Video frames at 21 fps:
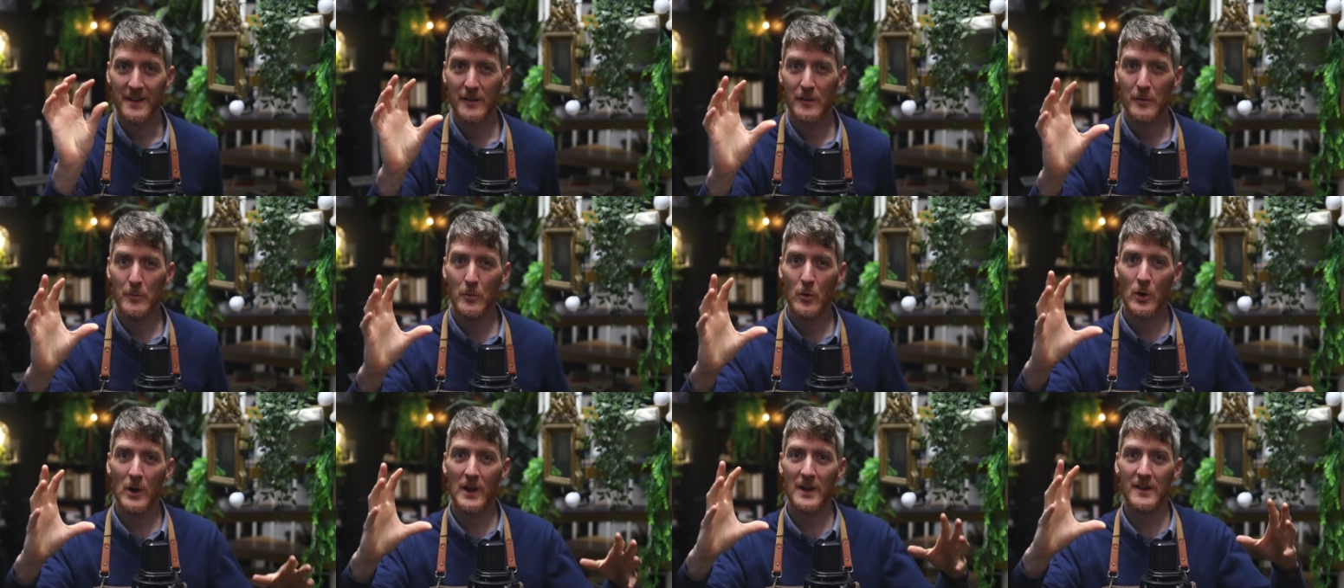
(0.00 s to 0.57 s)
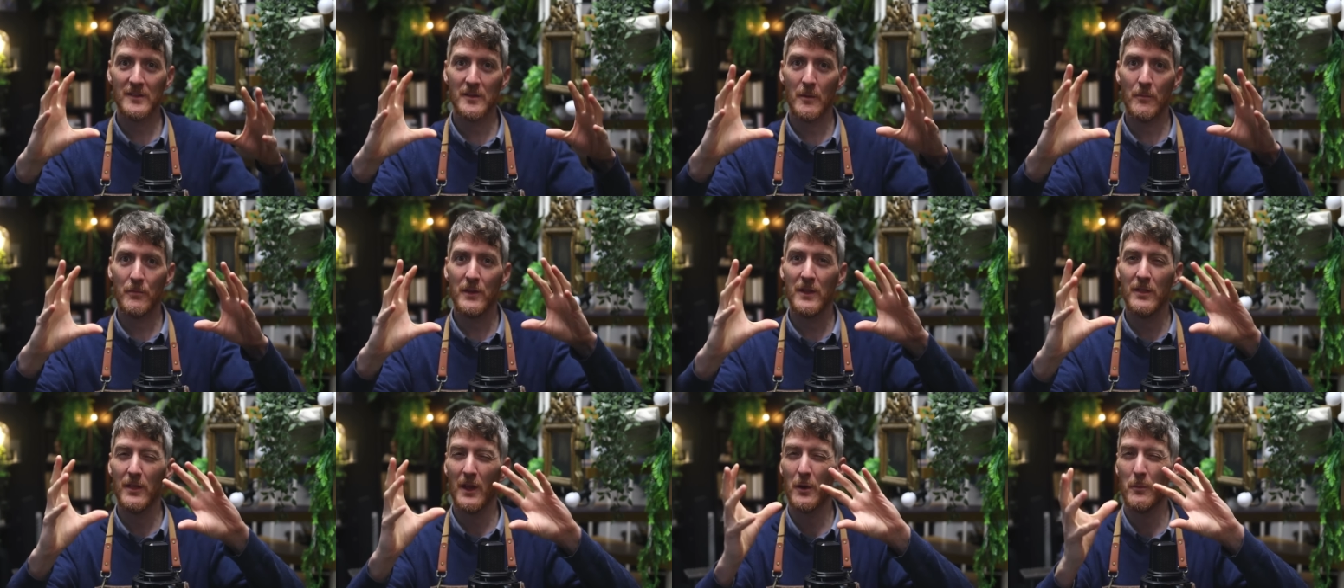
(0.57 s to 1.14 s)
it's more like
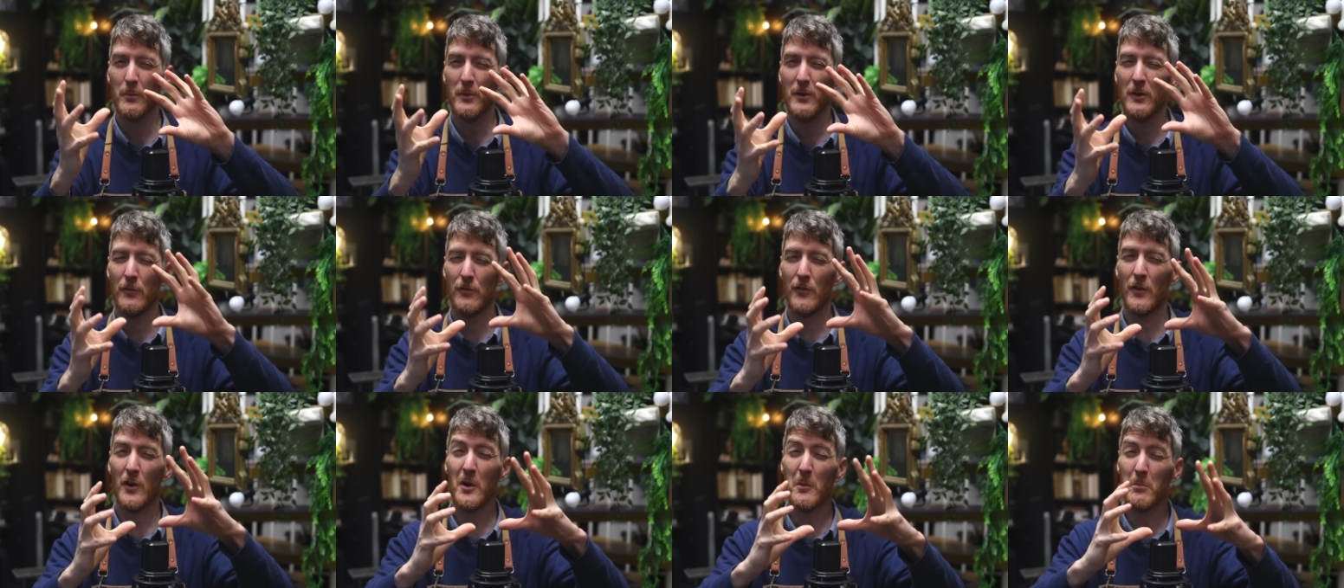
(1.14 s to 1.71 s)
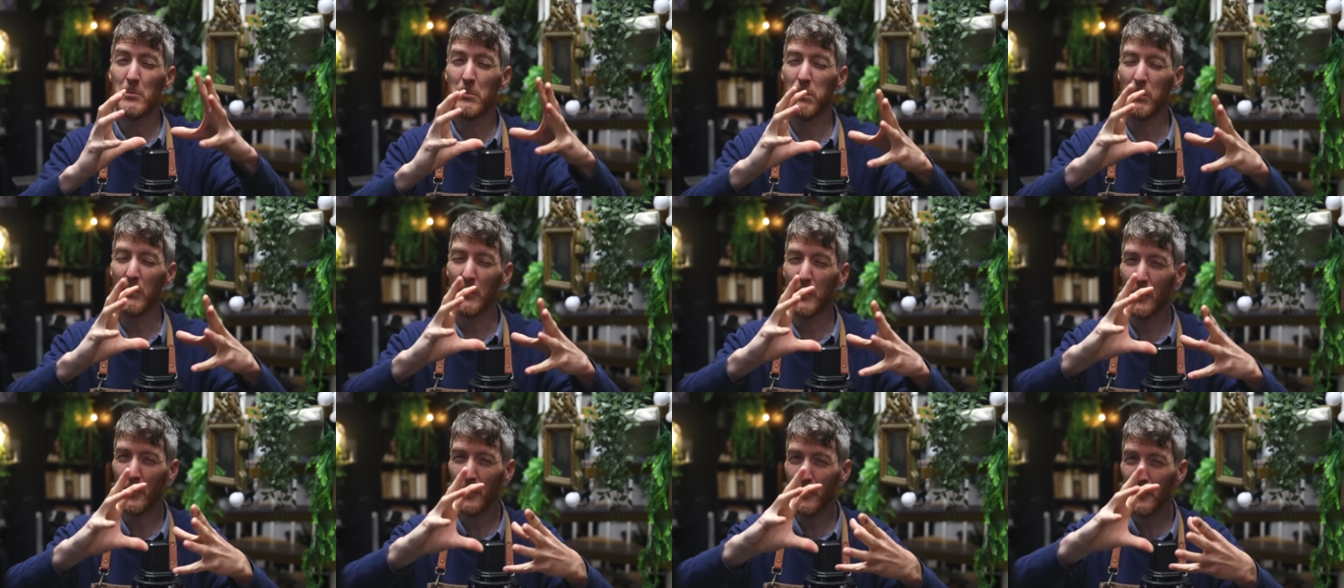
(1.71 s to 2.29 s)
something that appears very
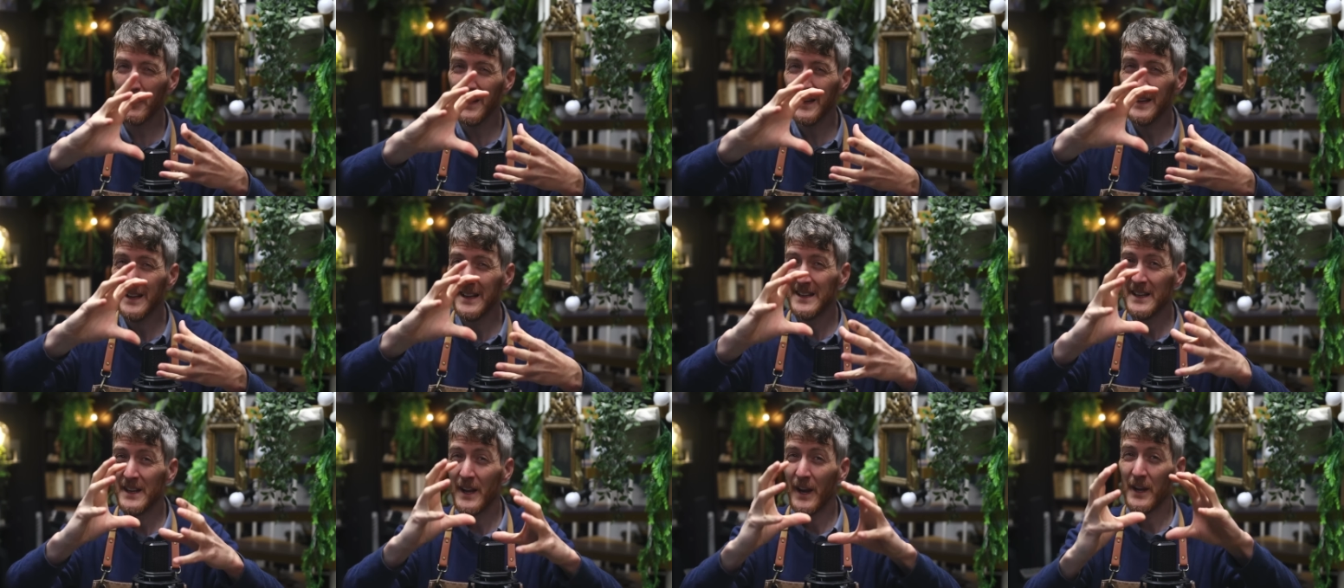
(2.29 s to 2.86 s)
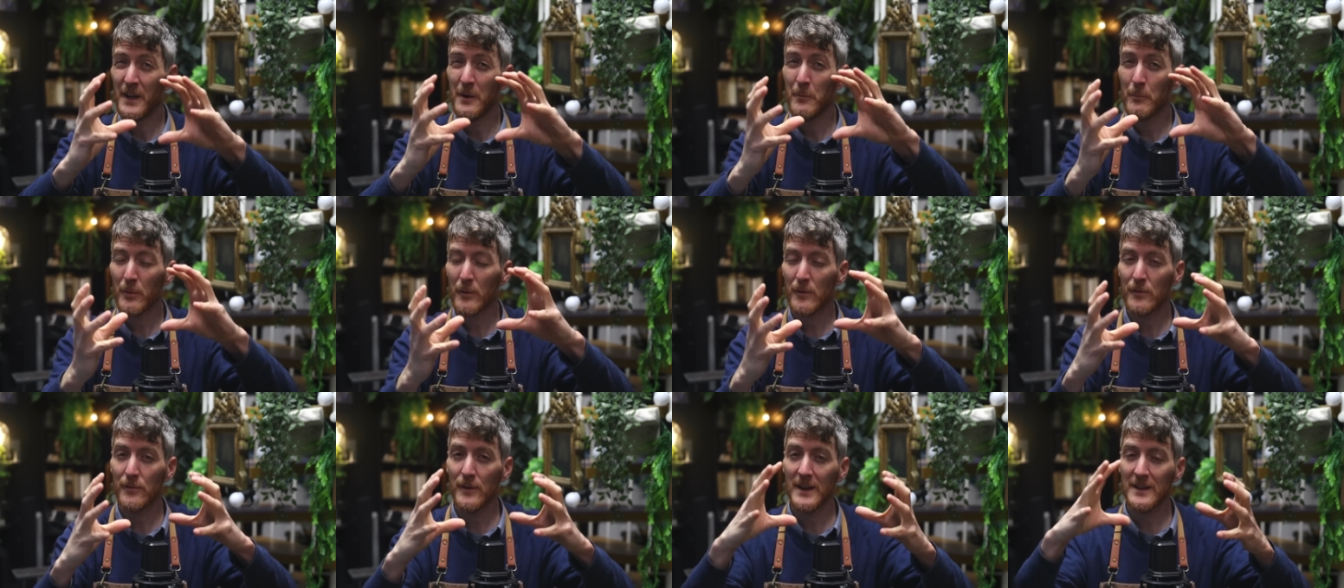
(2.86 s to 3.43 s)
blurry and
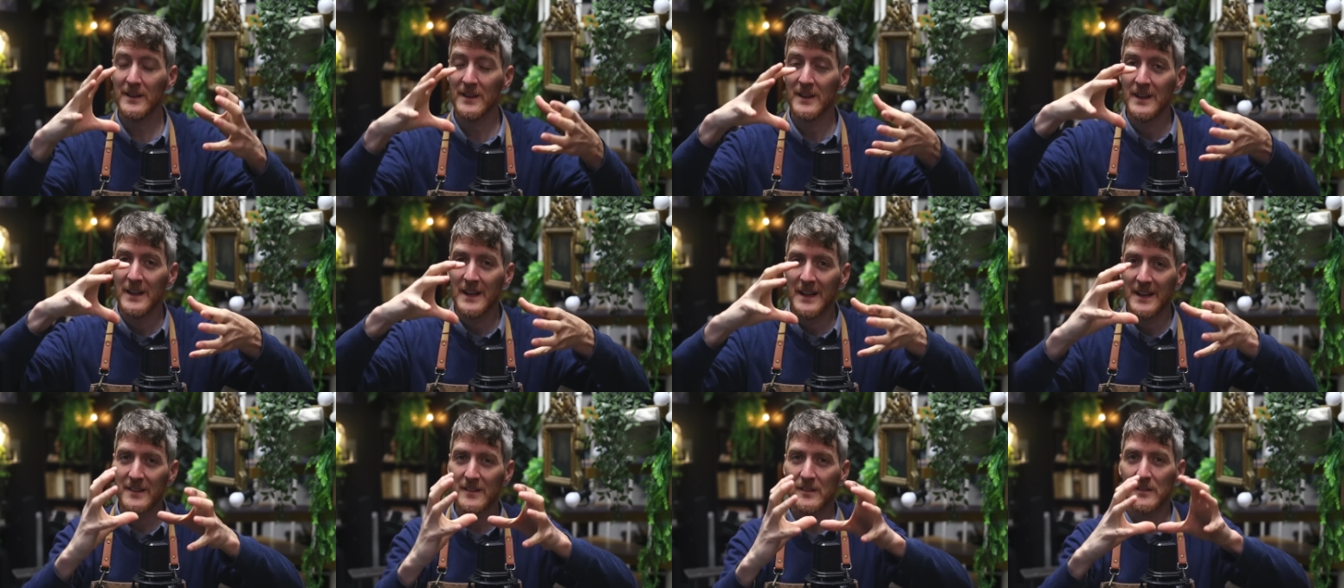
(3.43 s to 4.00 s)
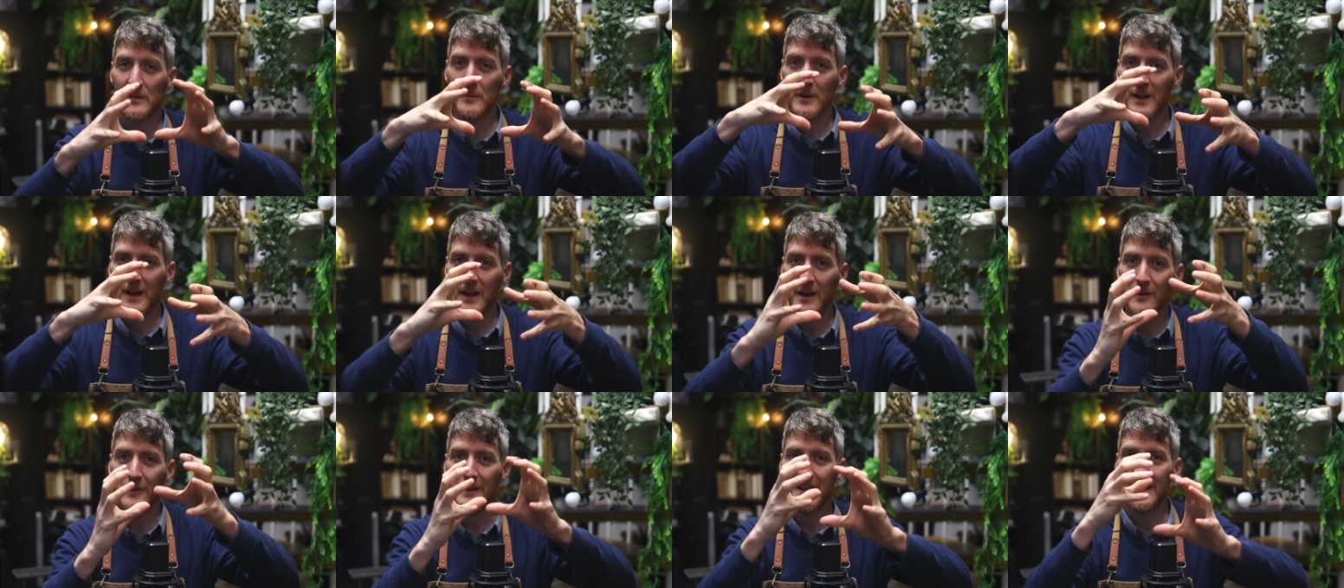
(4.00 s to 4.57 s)
imperfect and
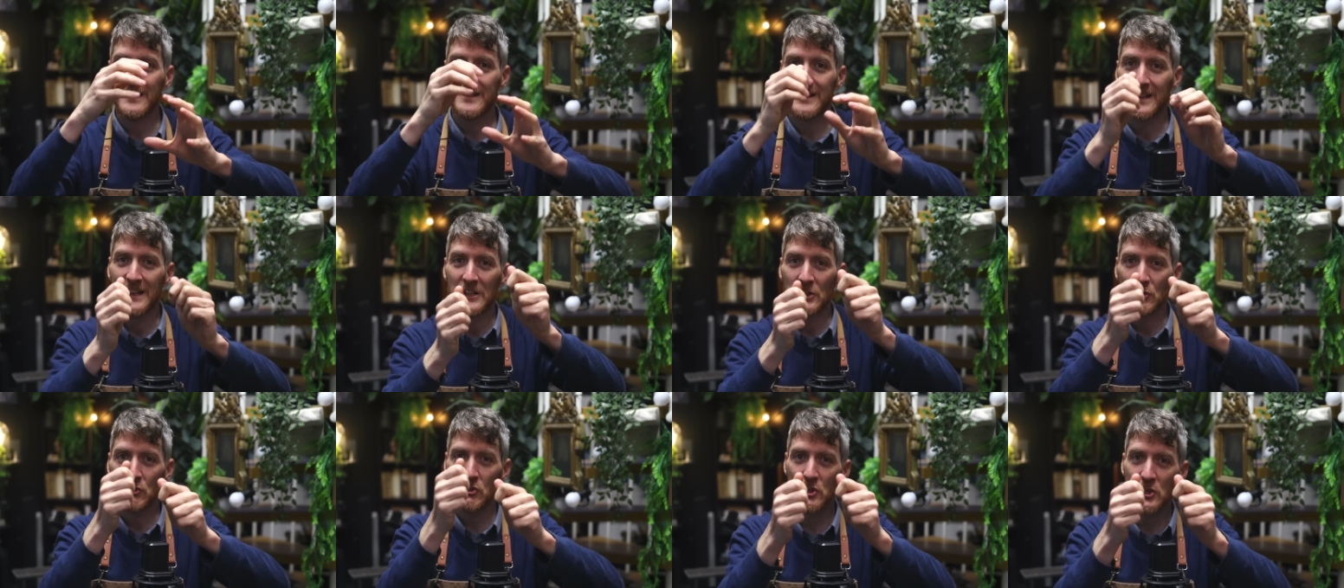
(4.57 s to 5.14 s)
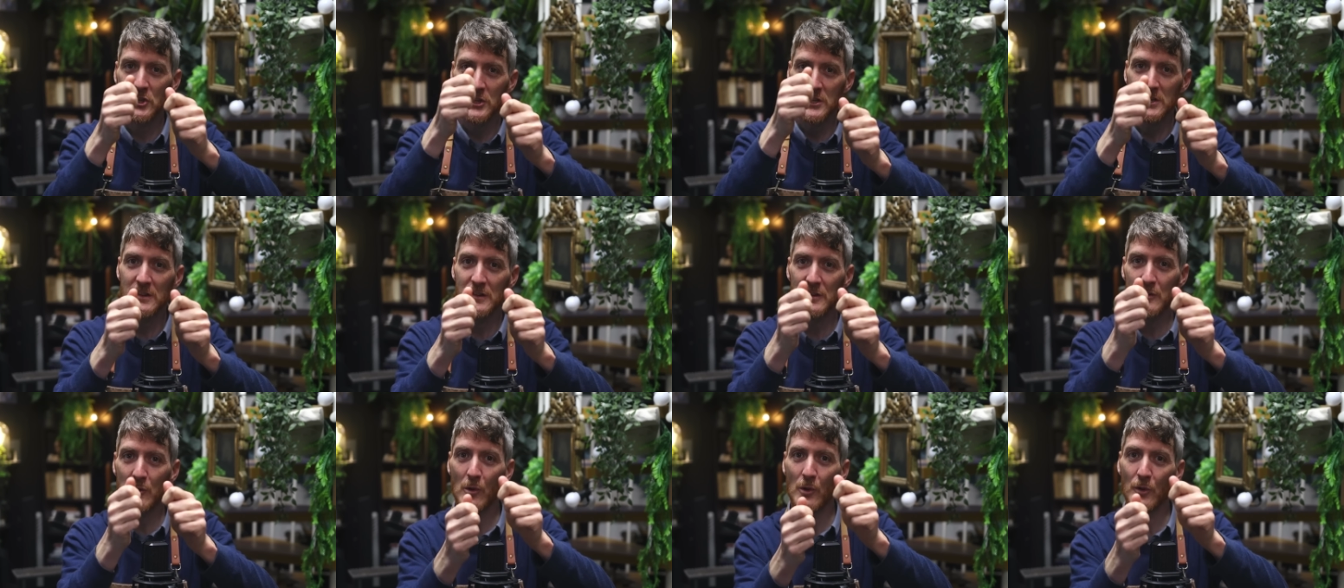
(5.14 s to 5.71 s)
somehow is
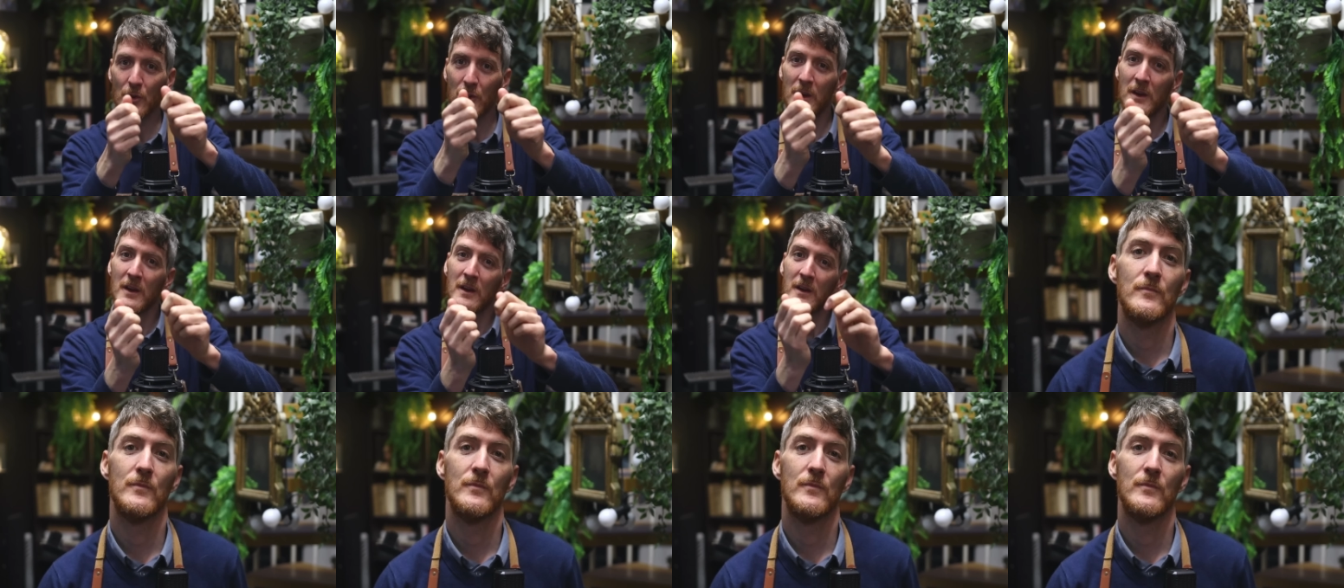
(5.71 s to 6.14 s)
chiseled.